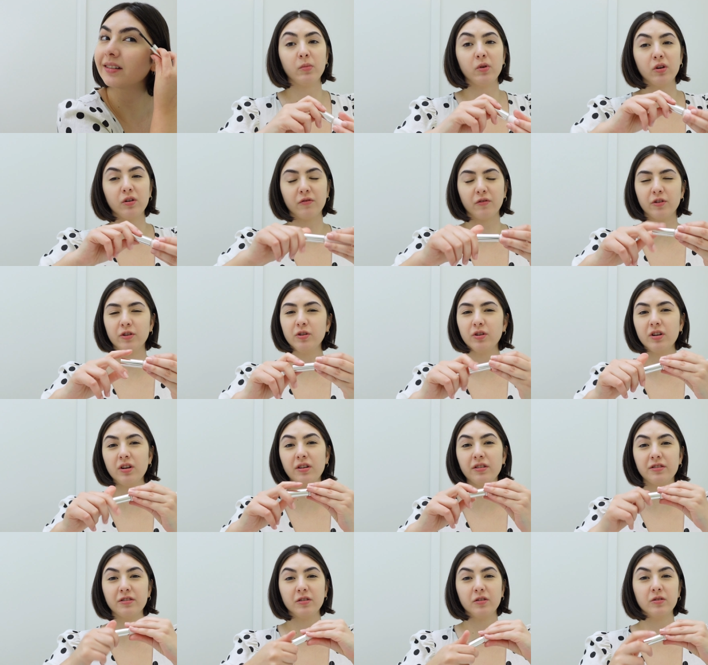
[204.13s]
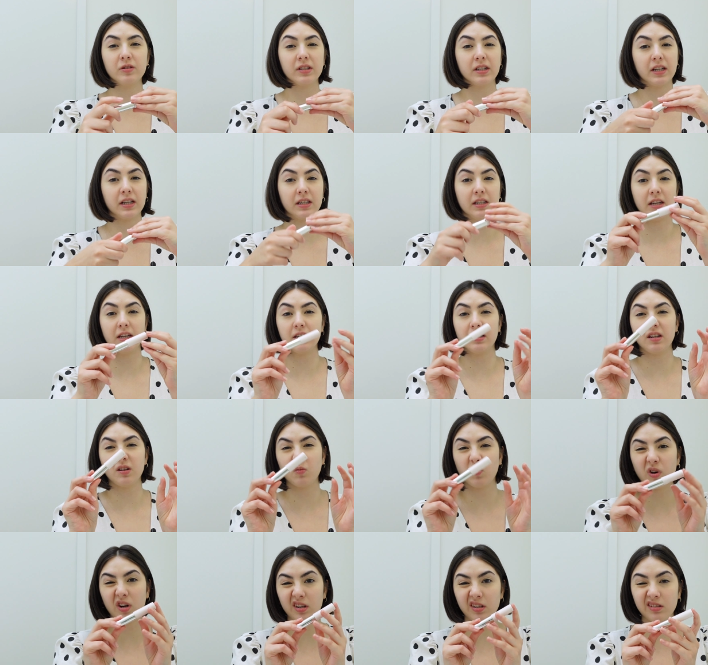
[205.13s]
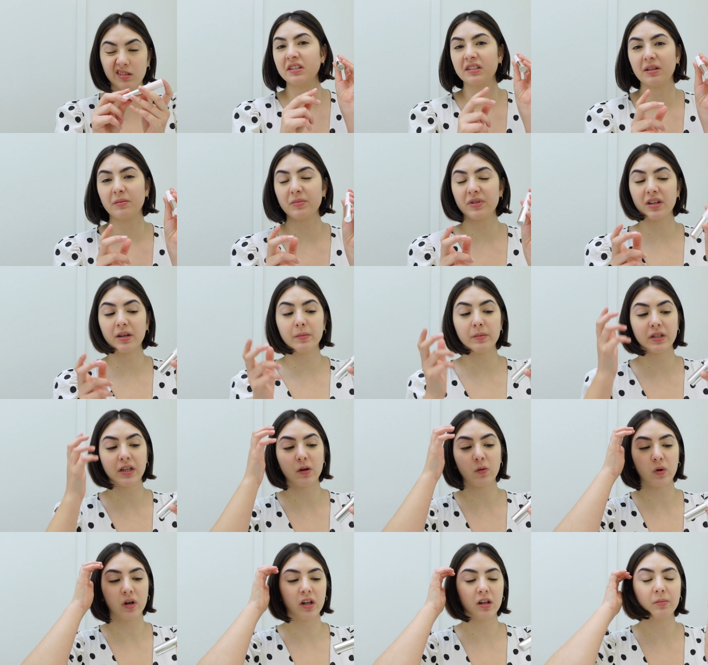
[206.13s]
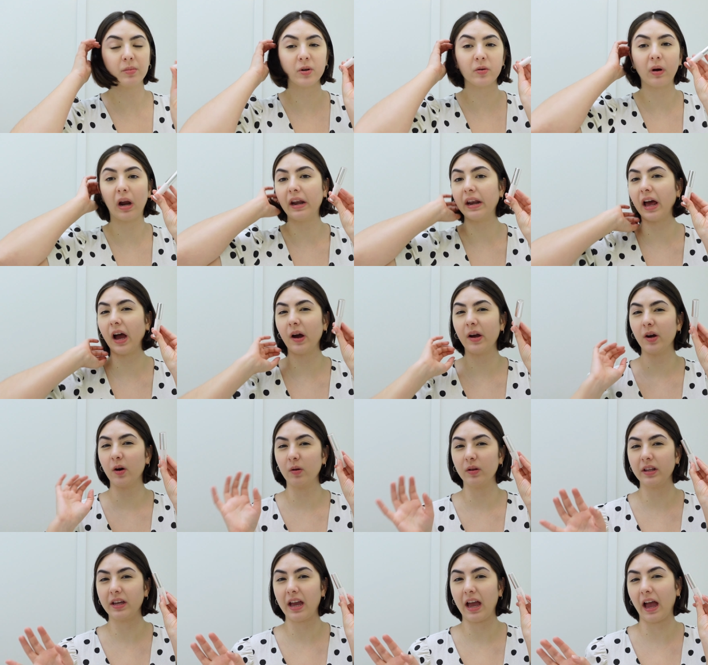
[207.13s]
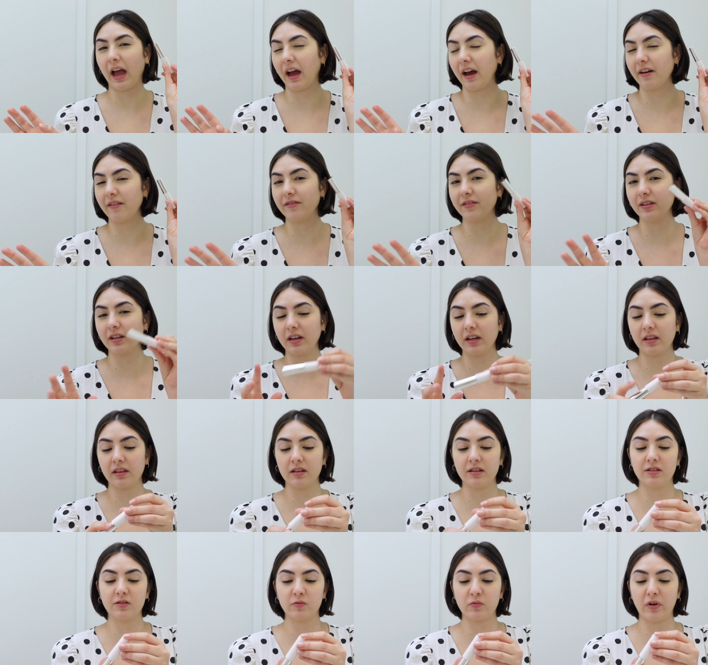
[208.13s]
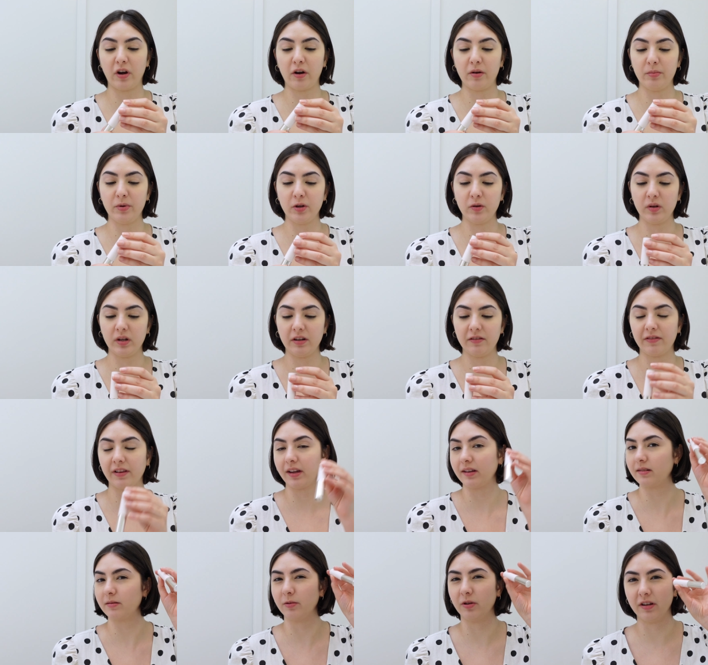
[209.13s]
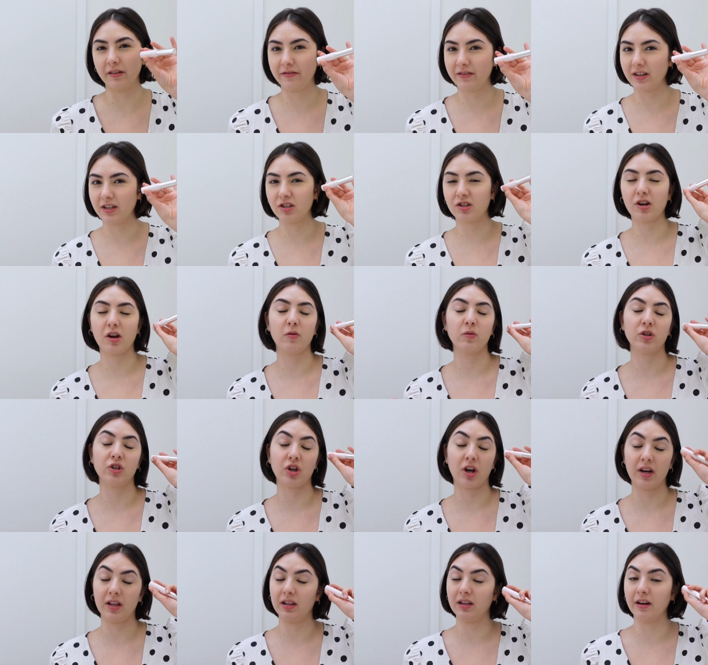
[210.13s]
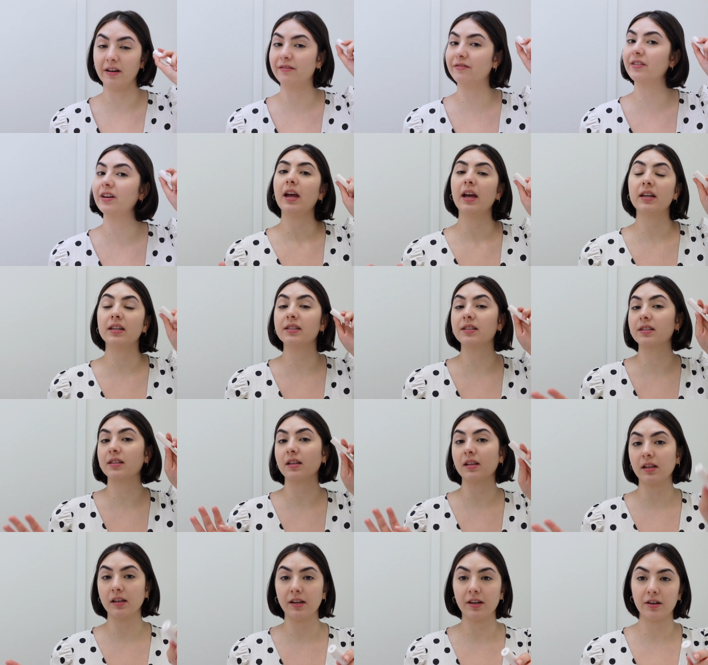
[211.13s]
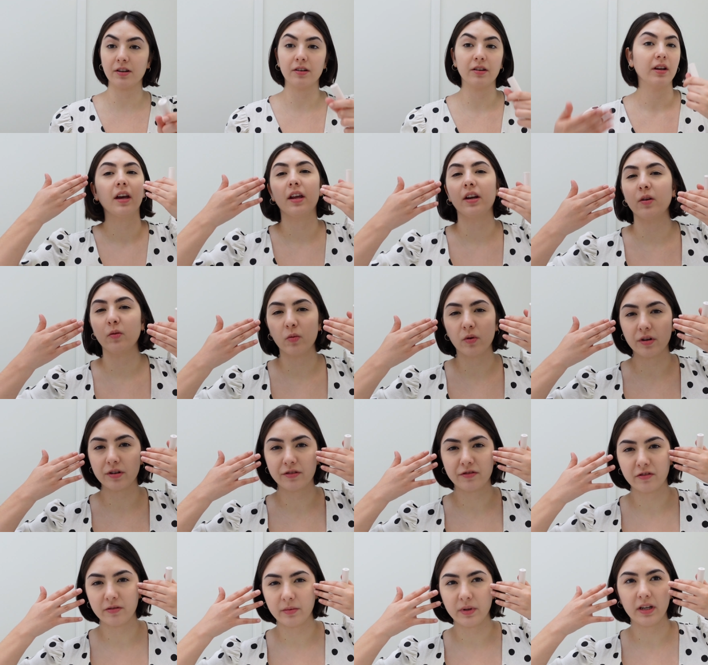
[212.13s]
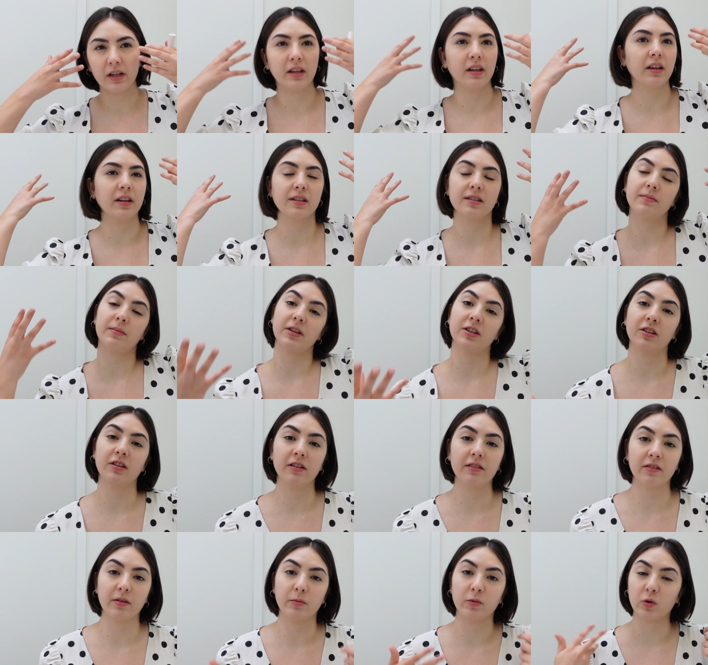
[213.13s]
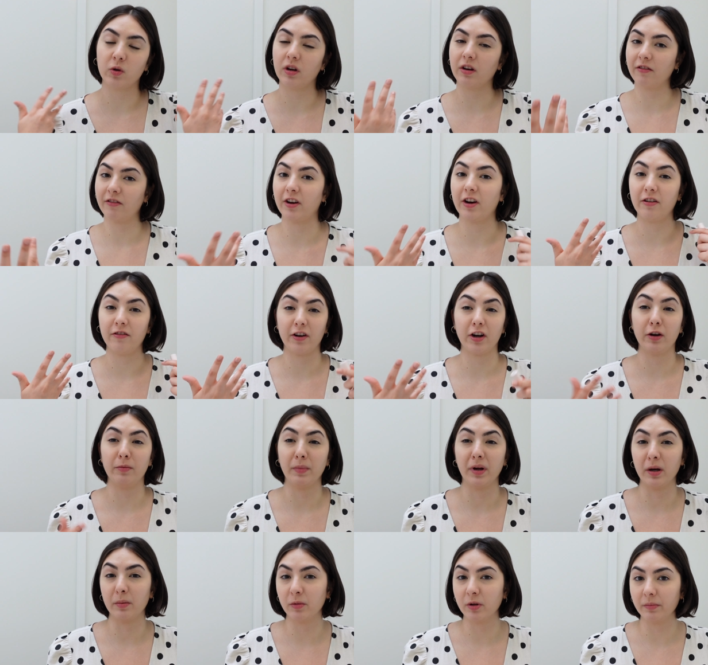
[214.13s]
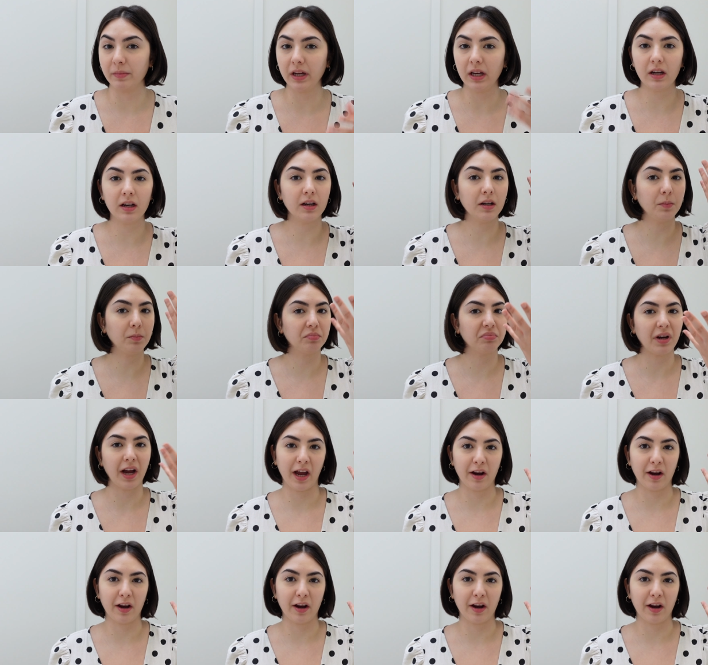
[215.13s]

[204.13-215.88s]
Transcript: Beautiful. You can also use like a tinted one. Sometimes I will, but right now I only have like this Rare Beauty Flexible Lifting Gel, which I love, and it's clear, and it works for me, like especially if I'm doing very, very minimal makeup.